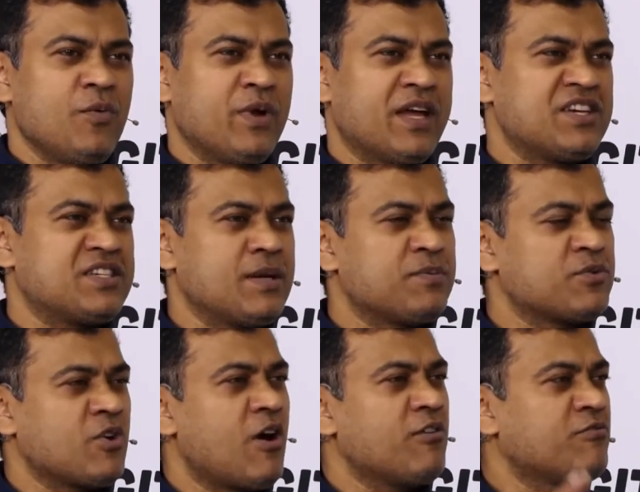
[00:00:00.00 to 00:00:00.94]
we can ship
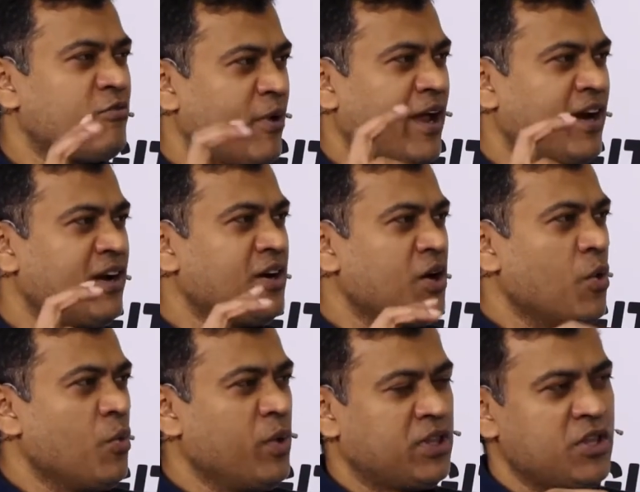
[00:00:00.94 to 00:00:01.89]
software
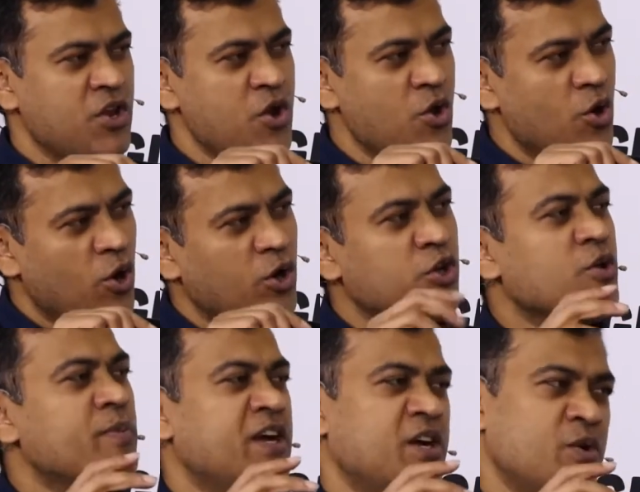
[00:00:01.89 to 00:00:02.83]
with no
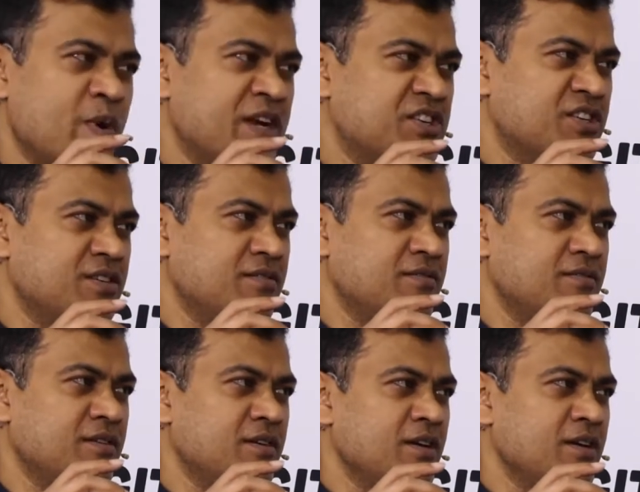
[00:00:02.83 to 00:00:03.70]
human intervention.